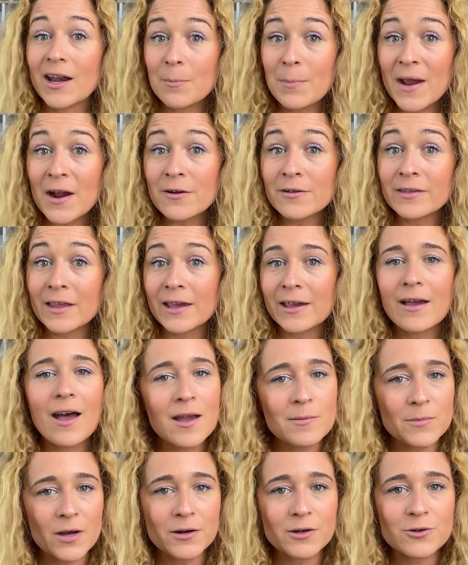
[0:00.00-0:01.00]
apparently
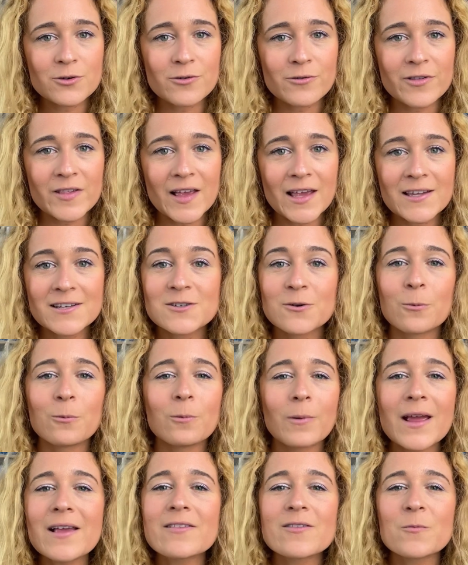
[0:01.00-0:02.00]
I'm on a crusade to
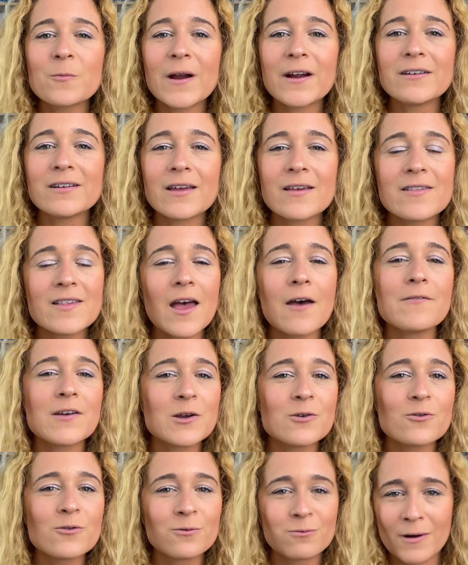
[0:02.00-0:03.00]
raise awareness of
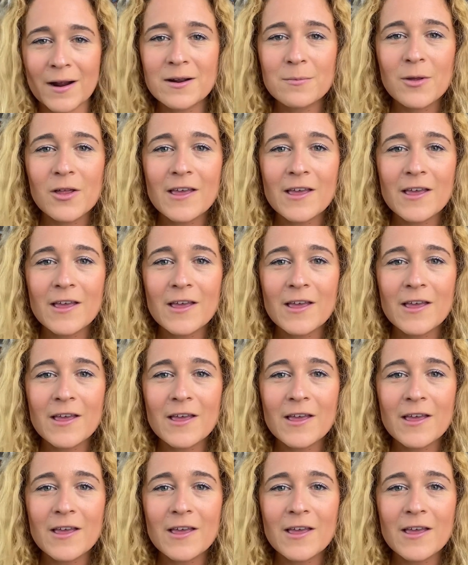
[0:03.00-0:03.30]
incredible